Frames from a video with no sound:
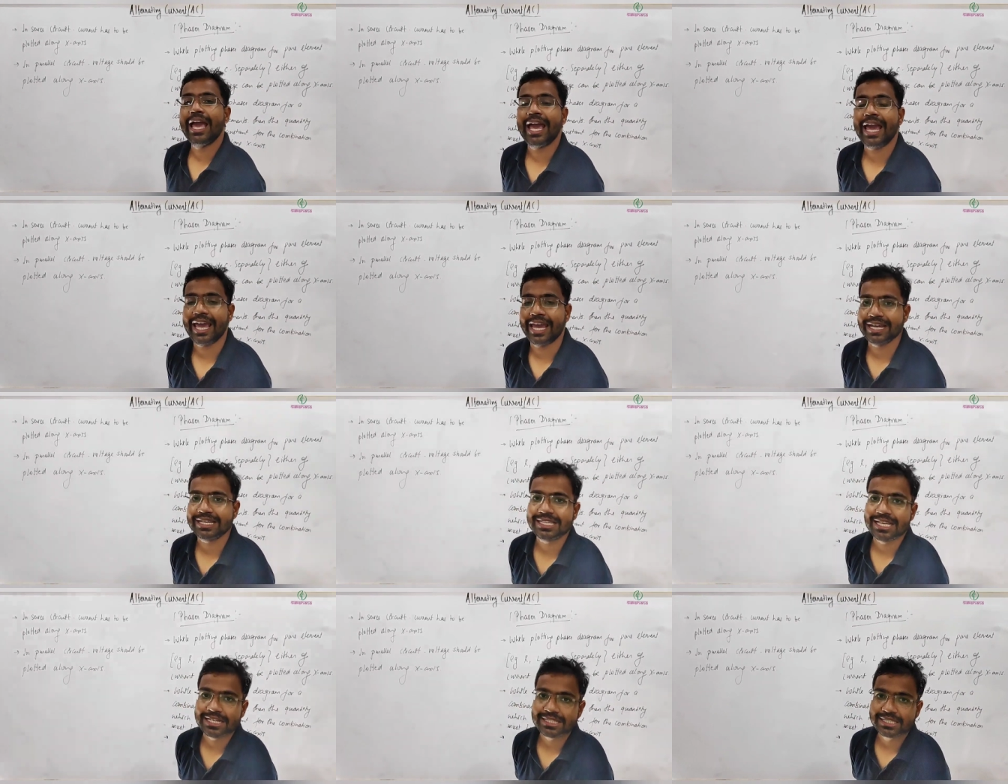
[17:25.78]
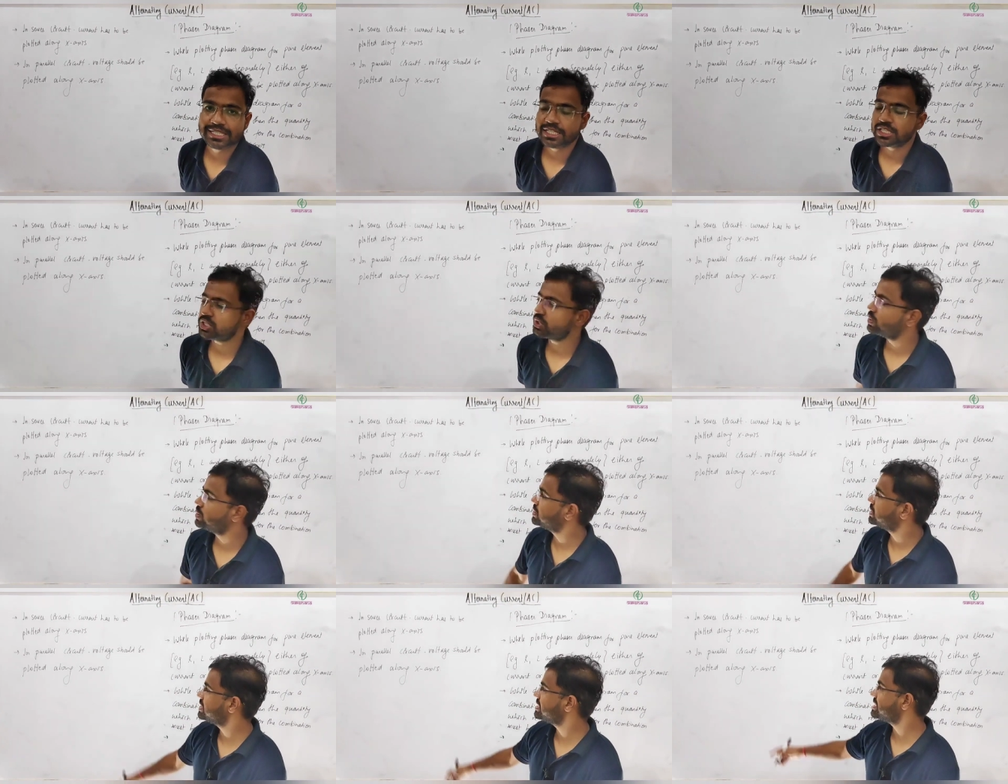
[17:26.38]
x-axis.
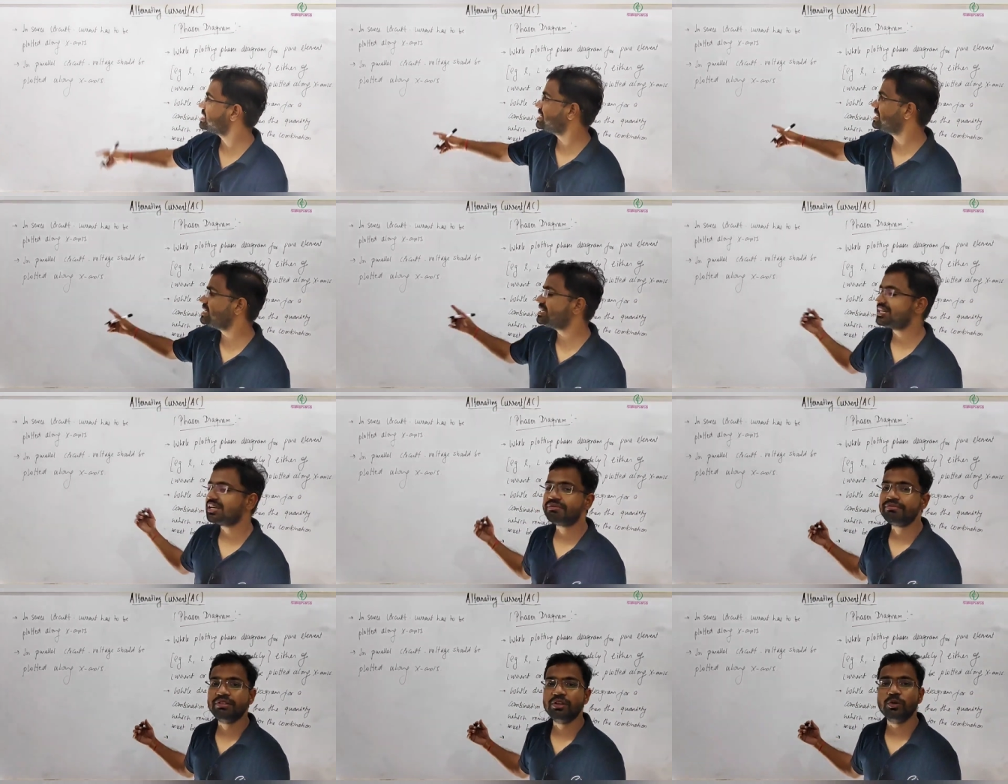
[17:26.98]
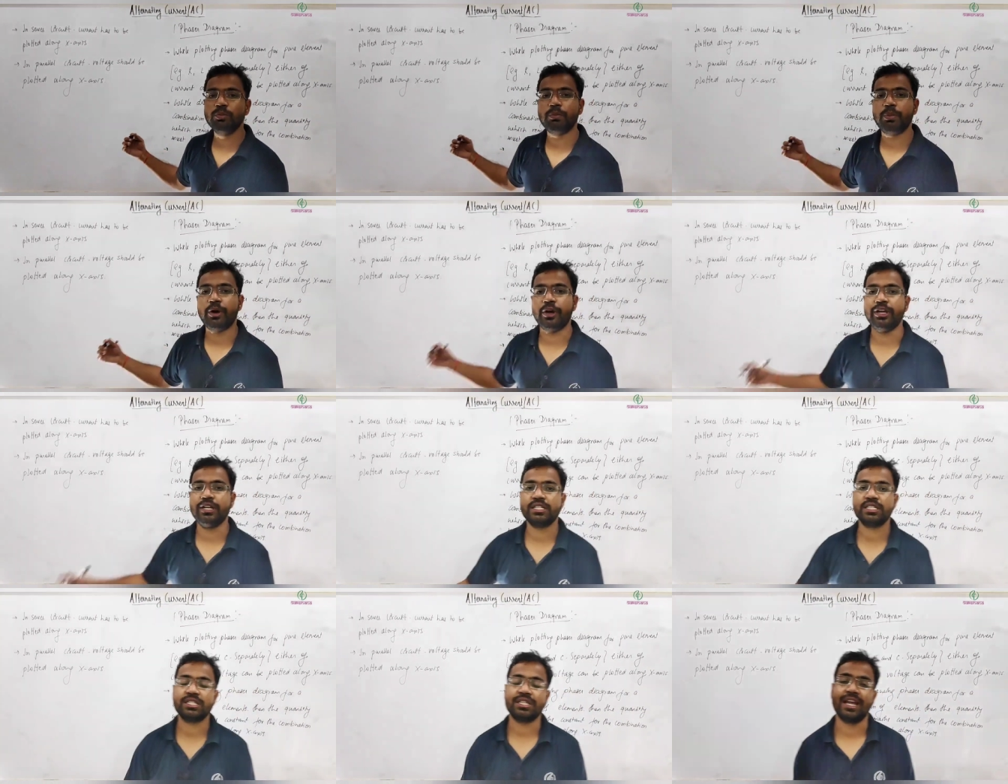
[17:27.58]
So these are few
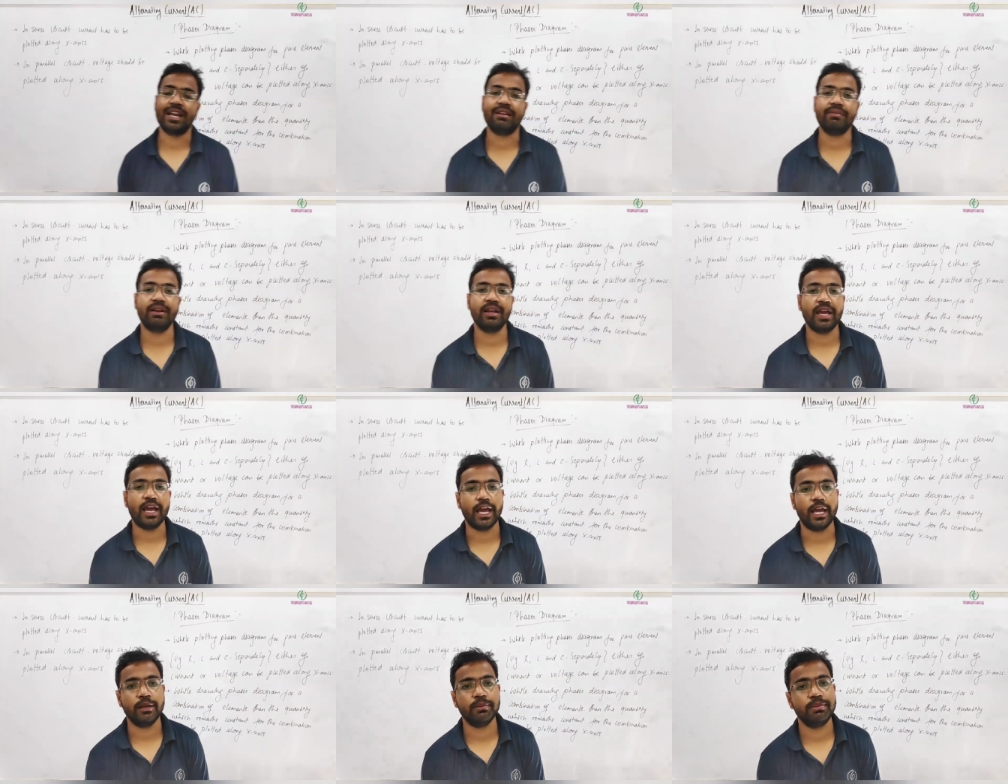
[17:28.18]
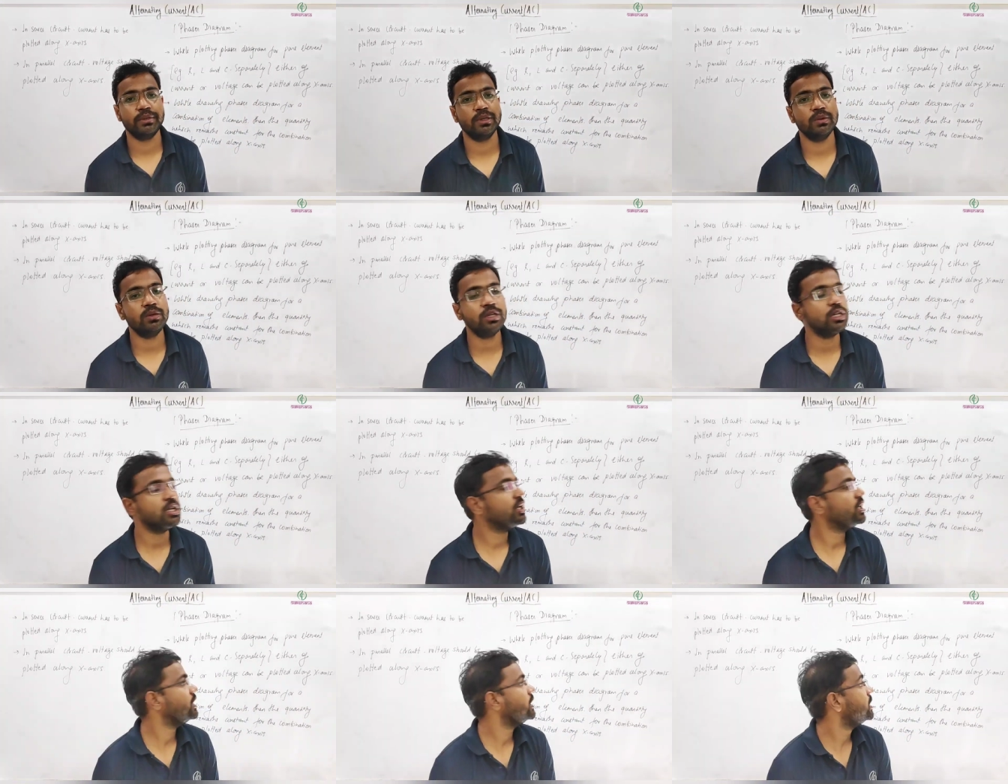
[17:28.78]
points that will help you
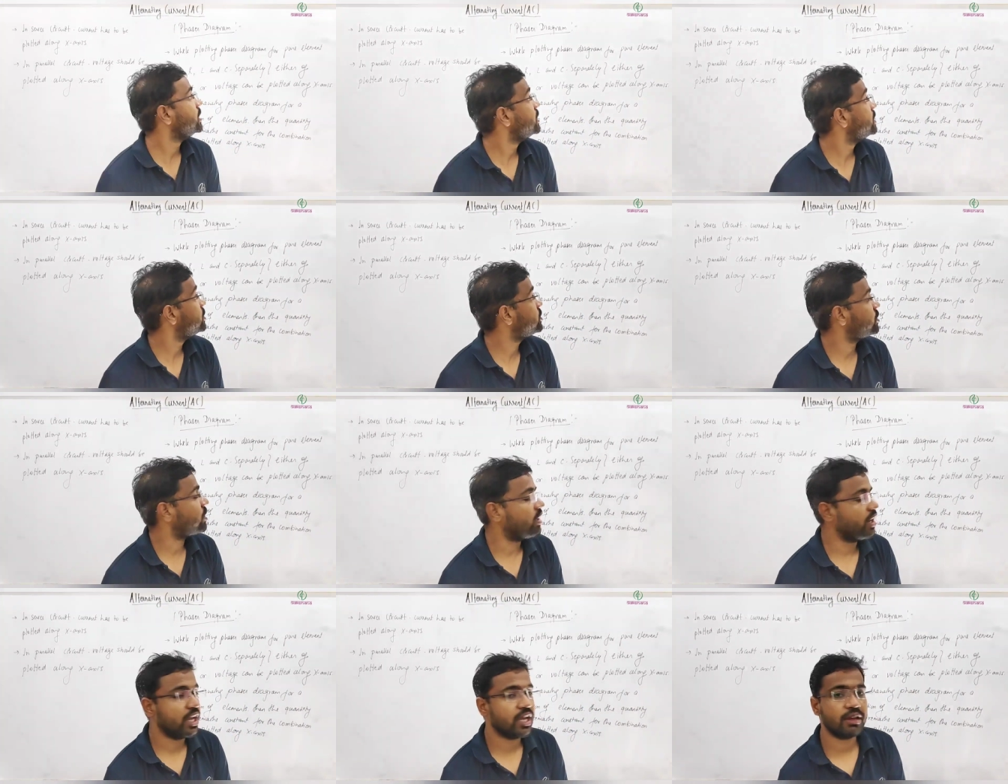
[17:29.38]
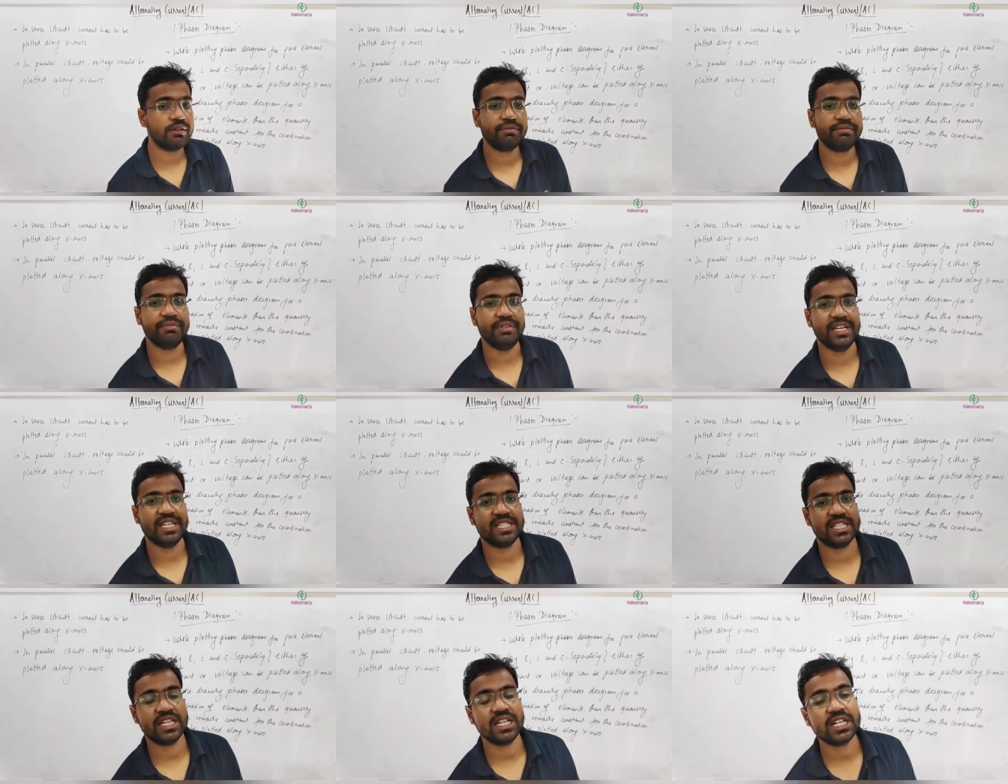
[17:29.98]
in drawing
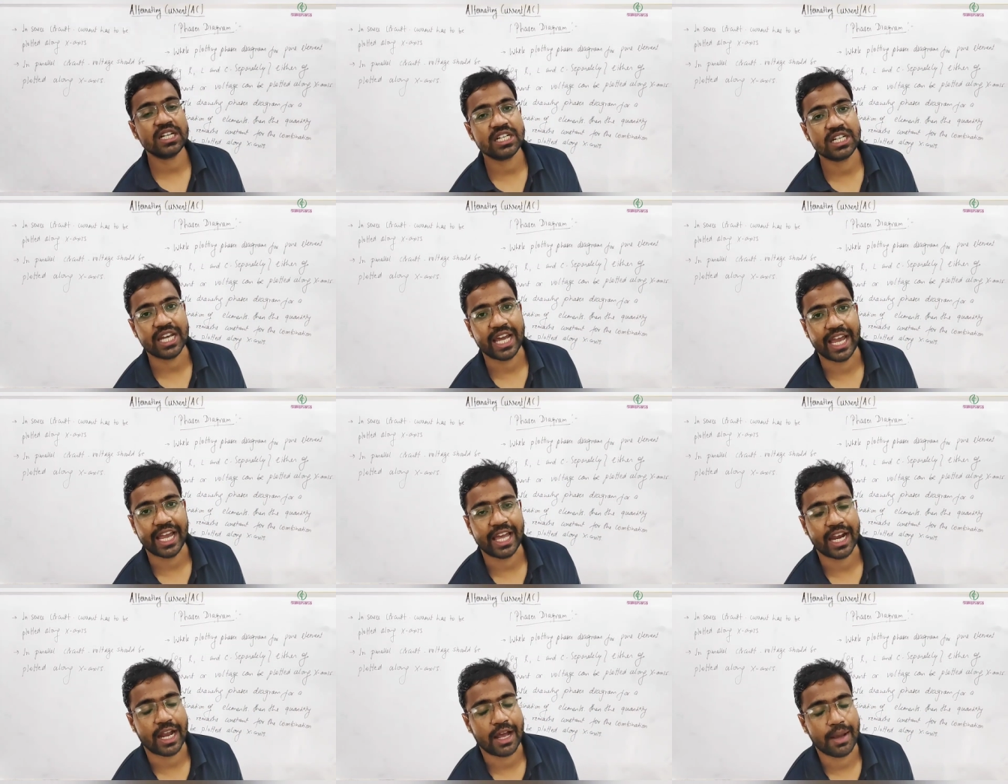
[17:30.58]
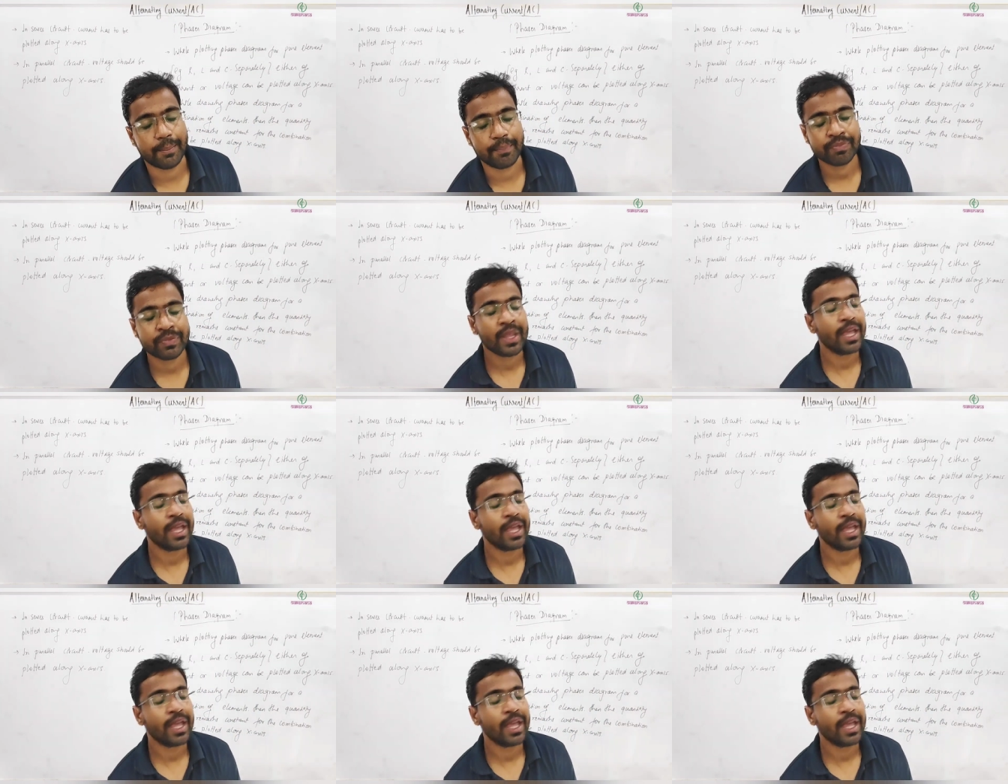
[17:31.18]
phasor diagram.